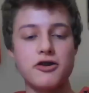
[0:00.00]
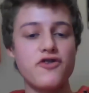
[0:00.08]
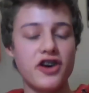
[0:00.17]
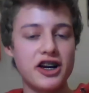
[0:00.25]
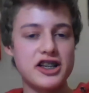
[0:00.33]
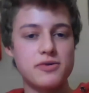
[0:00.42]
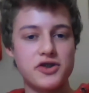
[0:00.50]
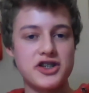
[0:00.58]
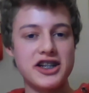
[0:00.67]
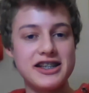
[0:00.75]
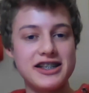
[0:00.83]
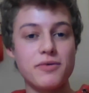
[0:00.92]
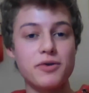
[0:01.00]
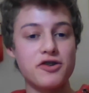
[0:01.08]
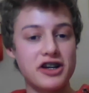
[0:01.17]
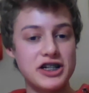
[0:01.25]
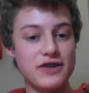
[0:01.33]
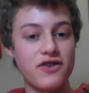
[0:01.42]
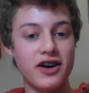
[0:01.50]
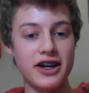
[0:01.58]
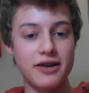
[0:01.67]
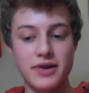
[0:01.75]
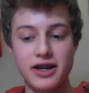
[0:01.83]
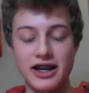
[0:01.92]
you'll find it so much easier when you actually
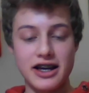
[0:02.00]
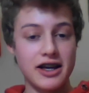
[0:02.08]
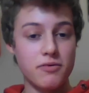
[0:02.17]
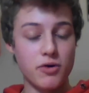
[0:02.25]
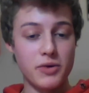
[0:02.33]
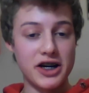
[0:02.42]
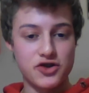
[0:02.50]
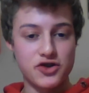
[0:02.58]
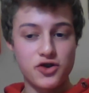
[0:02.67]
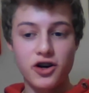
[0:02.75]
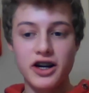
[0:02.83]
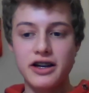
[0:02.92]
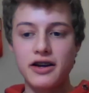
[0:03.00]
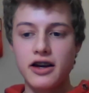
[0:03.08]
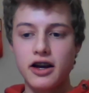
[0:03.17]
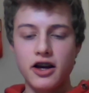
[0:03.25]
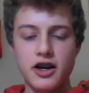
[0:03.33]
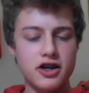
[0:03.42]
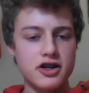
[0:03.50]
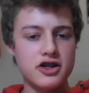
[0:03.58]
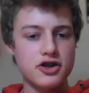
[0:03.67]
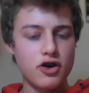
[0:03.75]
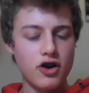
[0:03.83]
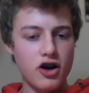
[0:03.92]
fight or when it's dry.
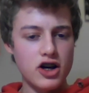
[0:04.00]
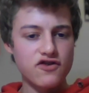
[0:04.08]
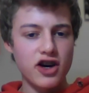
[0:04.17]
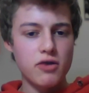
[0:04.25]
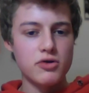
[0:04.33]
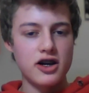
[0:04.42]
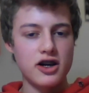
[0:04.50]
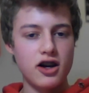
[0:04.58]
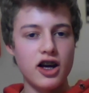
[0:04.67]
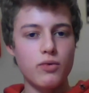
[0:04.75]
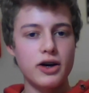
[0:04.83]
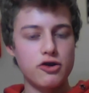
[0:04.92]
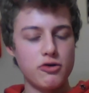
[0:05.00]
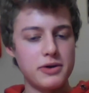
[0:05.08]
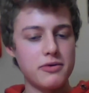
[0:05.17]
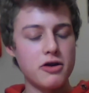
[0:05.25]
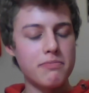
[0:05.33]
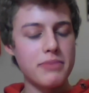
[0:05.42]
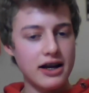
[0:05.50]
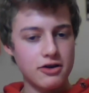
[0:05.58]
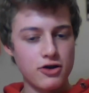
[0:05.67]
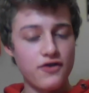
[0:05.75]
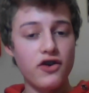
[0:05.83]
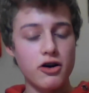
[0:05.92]
And your last fight was at lightweight. You'll be going back.
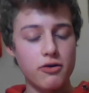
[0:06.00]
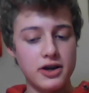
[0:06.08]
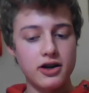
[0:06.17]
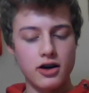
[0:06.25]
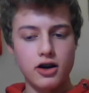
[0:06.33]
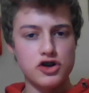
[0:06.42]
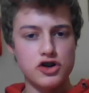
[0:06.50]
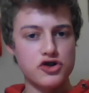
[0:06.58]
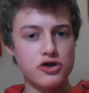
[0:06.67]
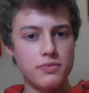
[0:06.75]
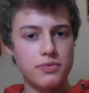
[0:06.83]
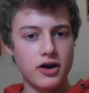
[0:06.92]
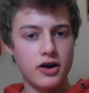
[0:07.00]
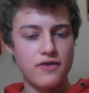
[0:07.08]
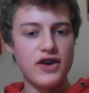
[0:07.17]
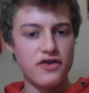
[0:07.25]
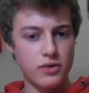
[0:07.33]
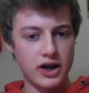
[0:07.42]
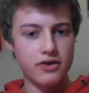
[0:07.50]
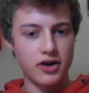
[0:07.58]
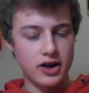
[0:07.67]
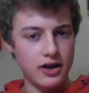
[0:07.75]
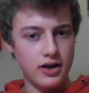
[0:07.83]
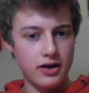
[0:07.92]
Your fight will be at super featherweight,
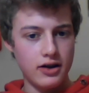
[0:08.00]
right?